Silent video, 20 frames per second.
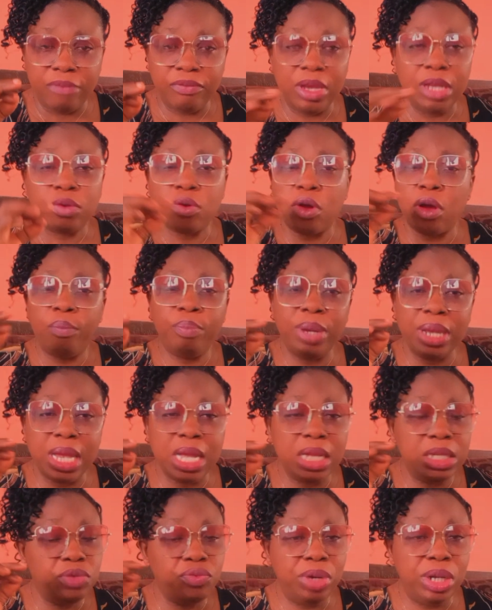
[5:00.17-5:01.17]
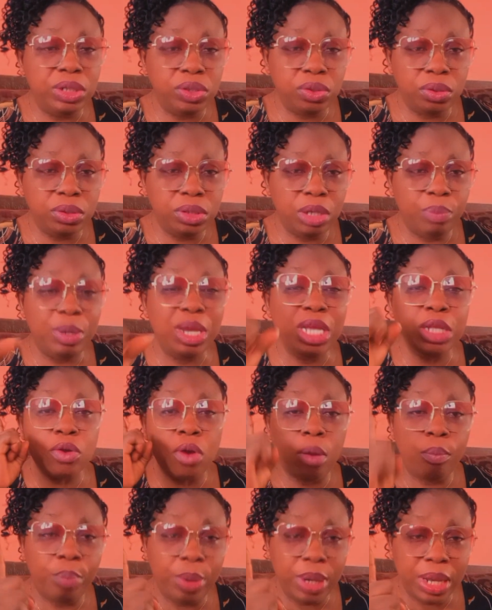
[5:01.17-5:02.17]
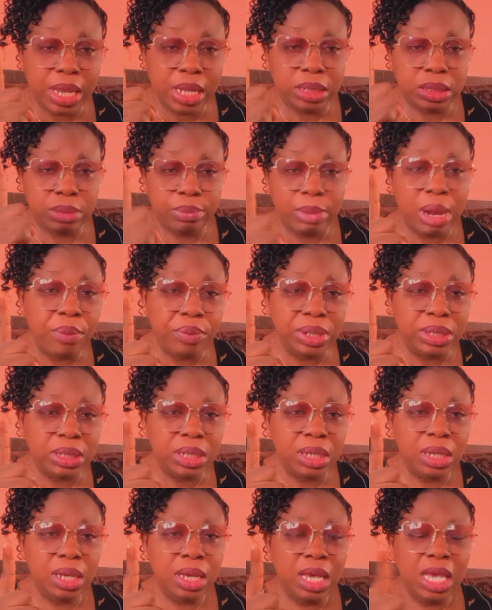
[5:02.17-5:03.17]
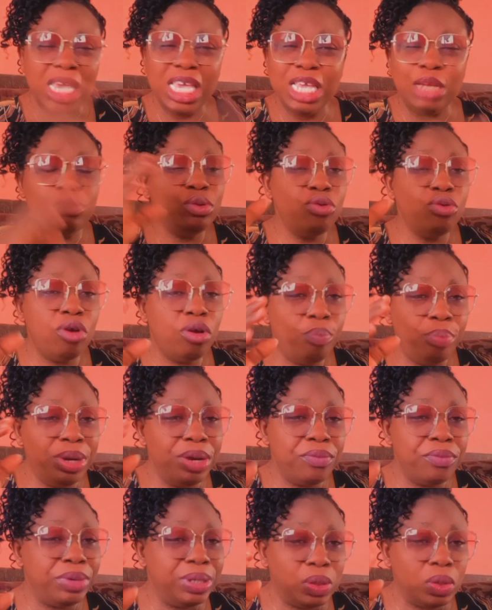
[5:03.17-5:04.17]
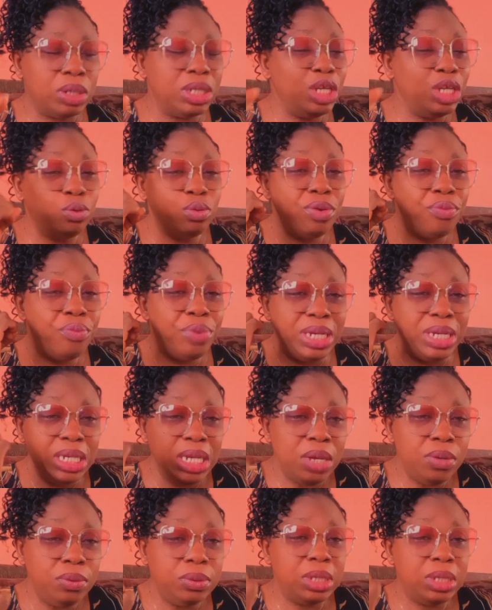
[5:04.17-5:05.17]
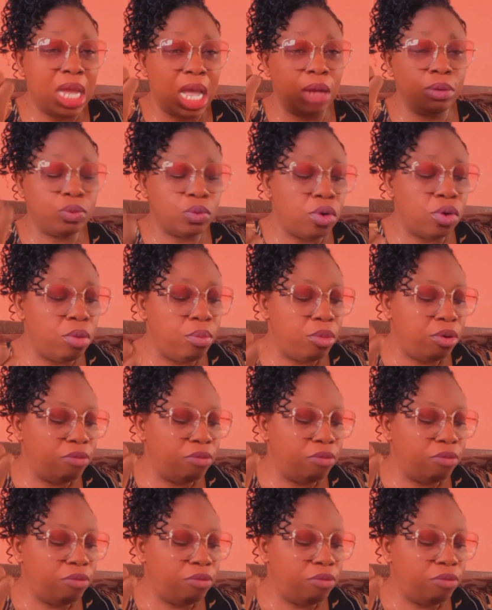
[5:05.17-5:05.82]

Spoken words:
it complicates relationship, it complicates marriage. It will not bring result, it will reduce the outcome of